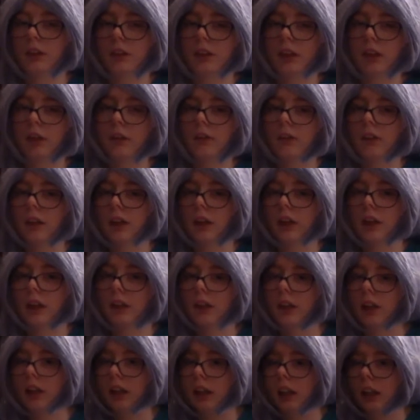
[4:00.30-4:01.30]
outline
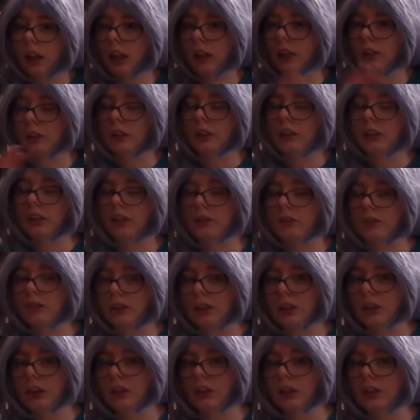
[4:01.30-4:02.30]
and do some
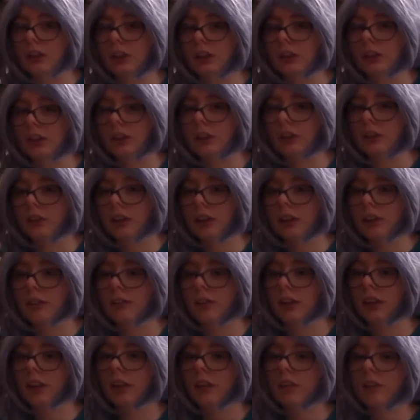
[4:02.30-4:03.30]
research into it
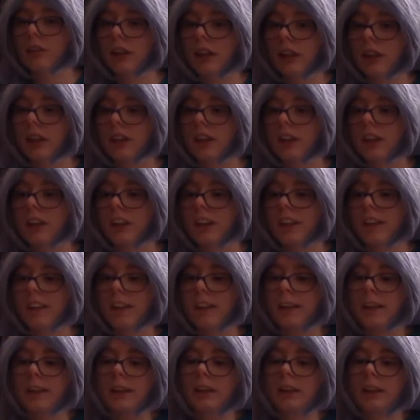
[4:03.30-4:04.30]
right away.
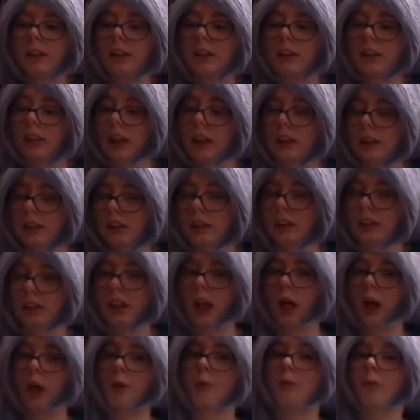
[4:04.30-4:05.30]
That's just
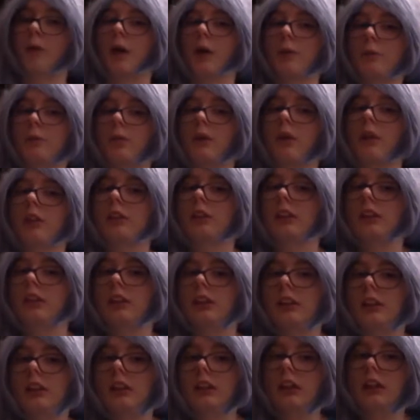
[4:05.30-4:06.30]
how my
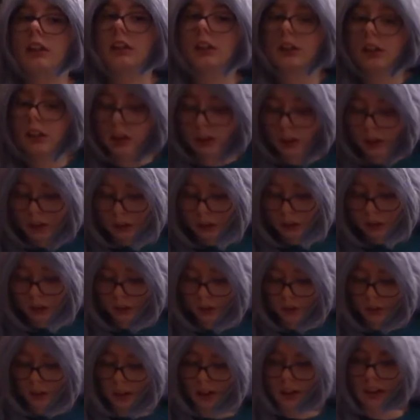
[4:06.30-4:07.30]
process is.
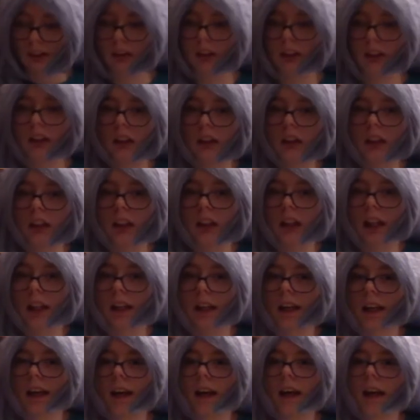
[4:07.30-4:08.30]
So realistically, I
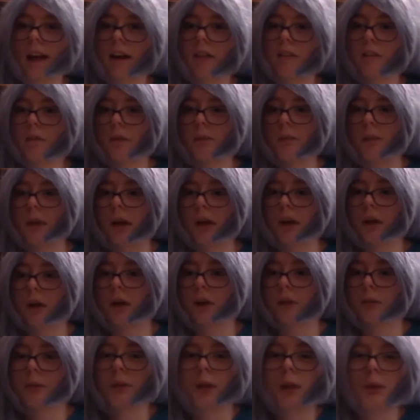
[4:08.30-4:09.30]
have
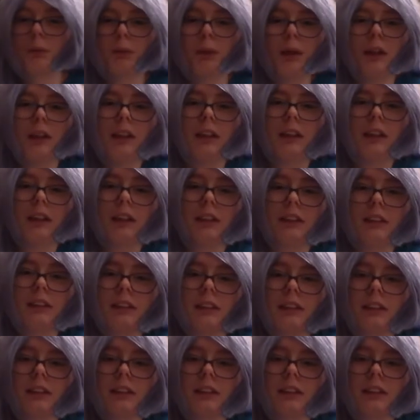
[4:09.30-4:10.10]
about maybe